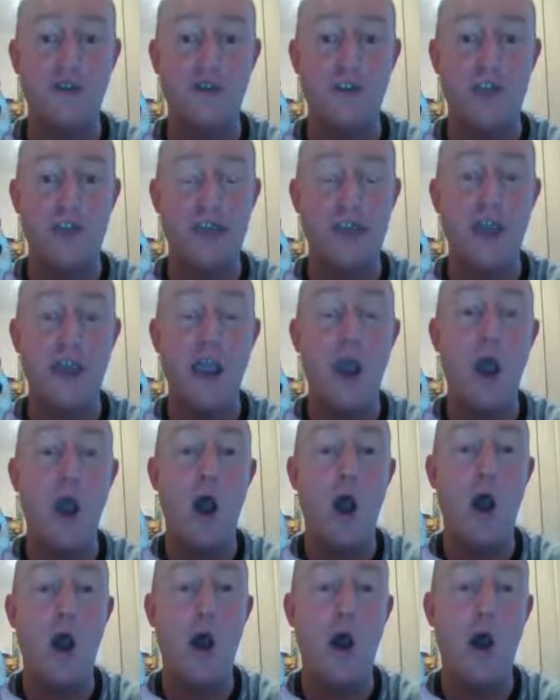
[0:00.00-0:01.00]
hunting
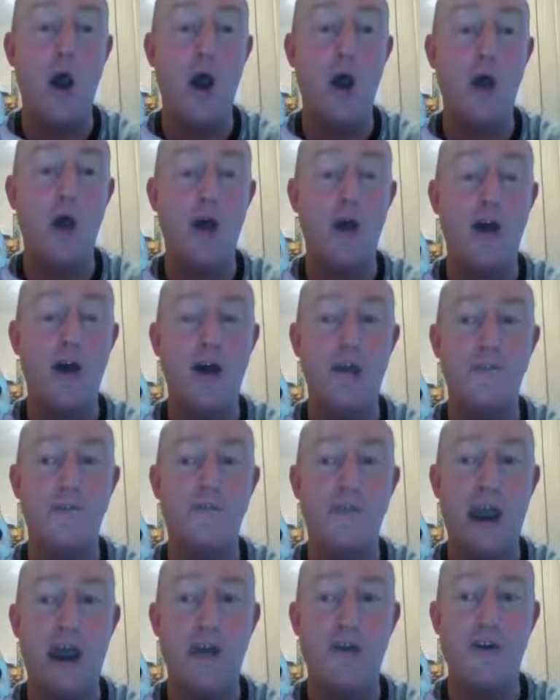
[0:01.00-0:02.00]
or um,
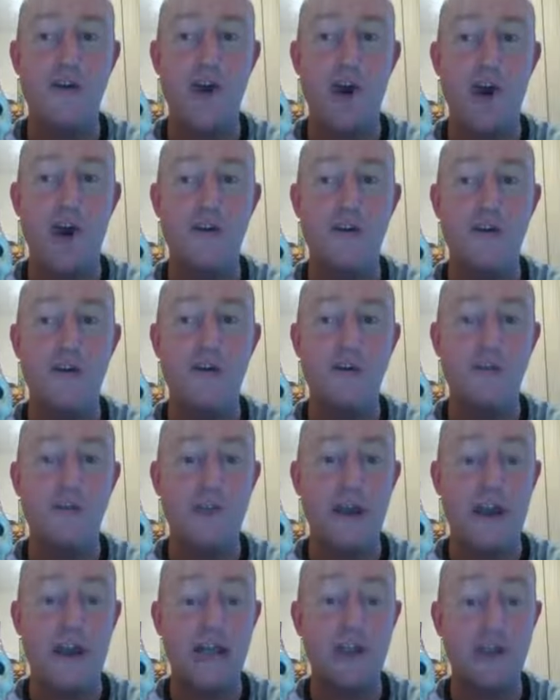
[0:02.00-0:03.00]
paranormal
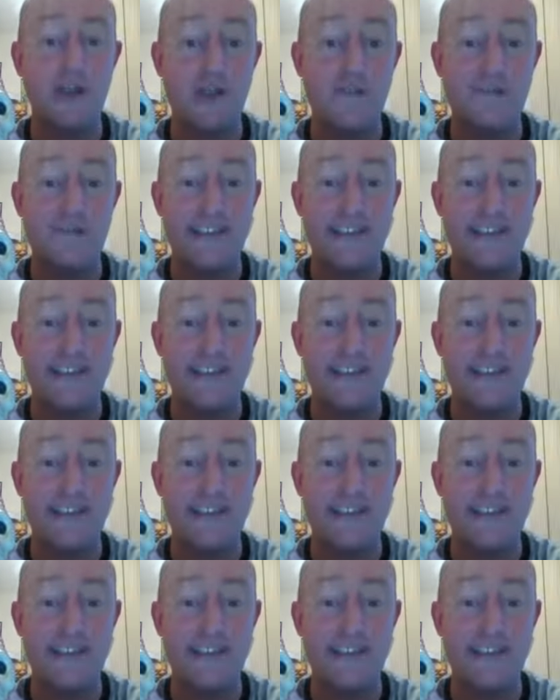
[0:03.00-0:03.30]
supernatural